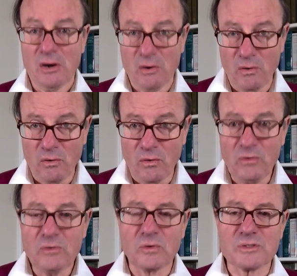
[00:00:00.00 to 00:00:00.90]

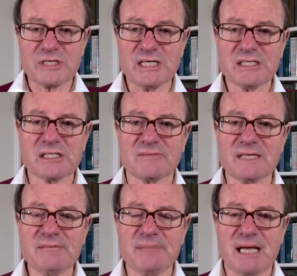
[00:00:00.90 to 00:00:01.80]
Or,
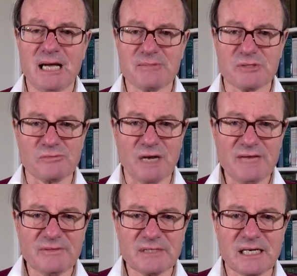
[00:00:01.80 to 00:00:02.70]
alternatively, perhaps a
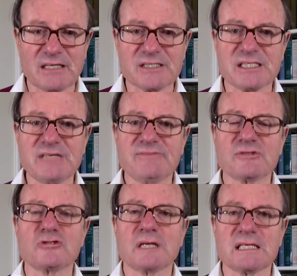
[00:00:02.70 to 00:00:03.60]
rival currency for
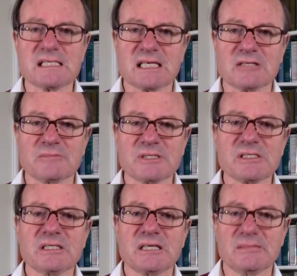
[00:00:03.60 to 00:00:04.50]
trade settlement
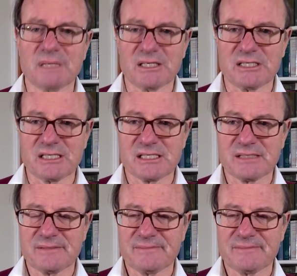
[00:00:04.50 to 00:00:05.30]
emerges.